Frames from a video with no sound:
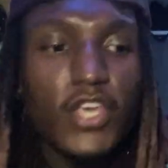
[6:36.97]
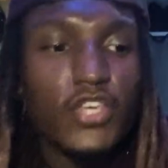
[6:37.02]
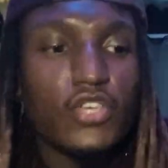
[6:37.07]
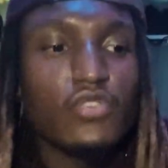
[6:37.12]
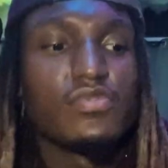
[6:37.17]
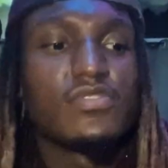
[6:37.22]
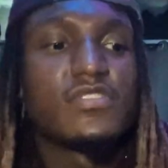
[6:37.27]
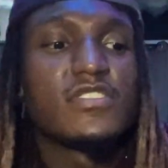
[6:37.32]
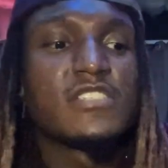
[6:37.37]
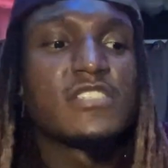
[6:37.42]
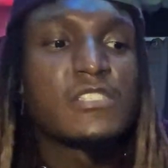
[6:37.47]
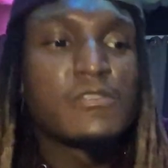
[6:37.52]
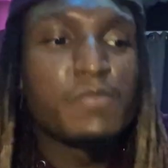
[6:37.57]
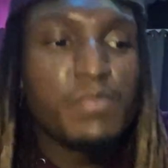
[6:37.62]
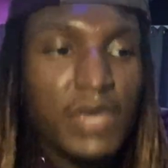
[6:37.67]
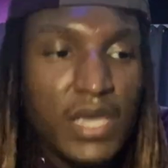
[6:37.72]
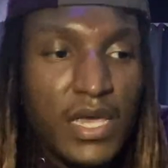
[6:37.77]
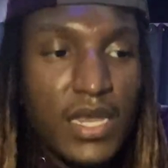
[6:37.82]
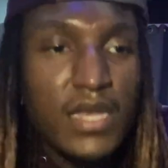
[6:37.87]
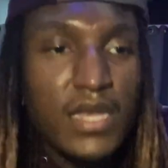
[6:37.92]
you
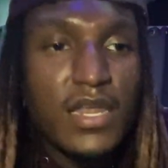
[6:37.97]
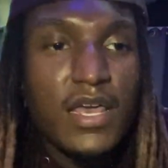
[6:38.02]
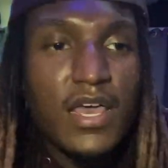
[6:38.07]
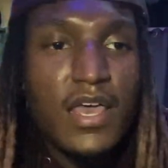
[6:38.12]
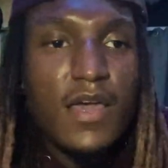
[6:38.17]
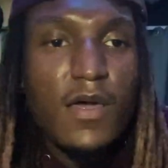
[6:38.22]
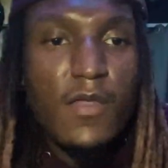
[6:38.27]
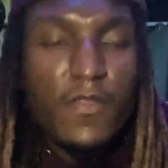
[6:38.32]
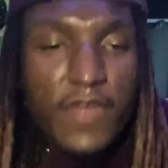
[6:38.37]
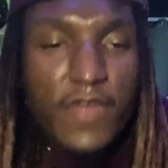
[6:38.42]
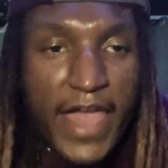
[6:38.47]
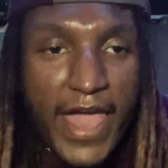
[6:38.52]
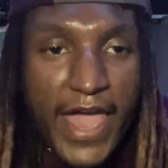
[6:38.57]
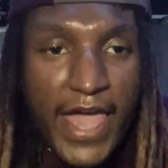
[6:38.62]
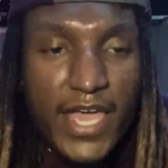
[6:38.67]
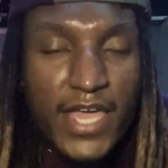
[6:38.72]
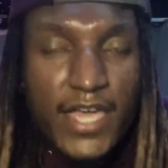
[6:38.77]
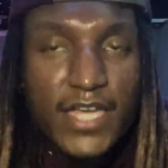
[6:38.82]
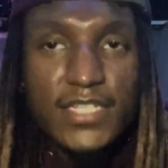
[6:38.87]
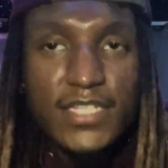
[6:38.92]
spin
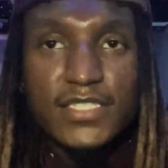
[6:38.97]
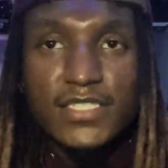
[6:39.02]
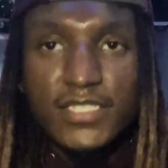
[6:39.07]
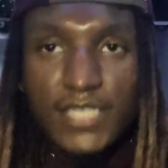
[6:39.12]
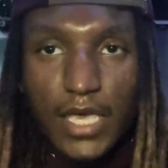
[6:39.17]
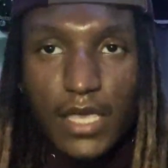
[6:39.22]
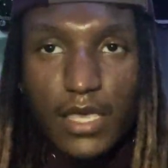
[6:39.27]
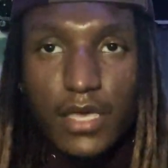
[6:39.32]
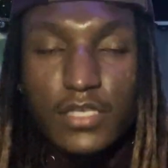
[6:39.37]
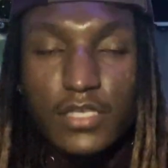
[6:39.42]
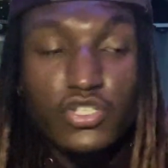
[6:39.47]
that ticket.